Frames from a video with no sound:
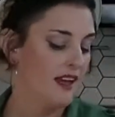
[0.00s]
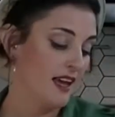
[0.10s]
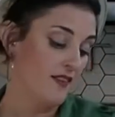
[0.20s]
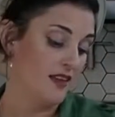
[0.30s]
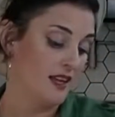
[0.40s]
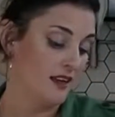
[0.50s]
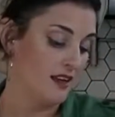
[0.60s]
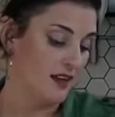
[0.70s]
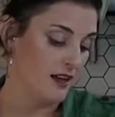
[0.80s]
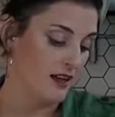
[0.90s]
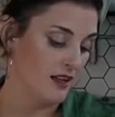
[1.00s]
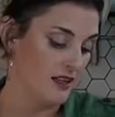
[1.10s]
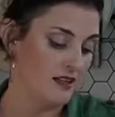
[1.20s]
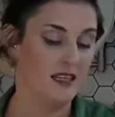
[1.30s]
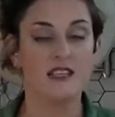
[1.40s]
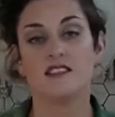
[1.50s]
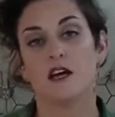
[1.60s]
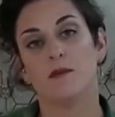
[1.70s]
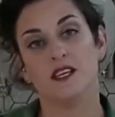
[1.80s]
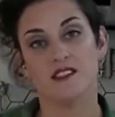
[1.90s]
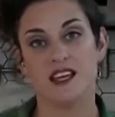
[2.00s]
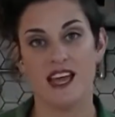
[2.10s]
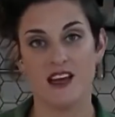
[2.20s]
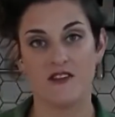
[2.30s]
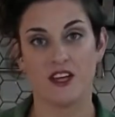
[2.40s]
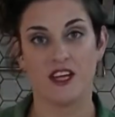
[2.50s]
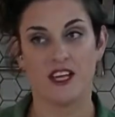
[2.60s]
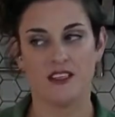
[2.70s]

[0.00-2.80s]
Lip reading: And then next up is a 1/2 cup.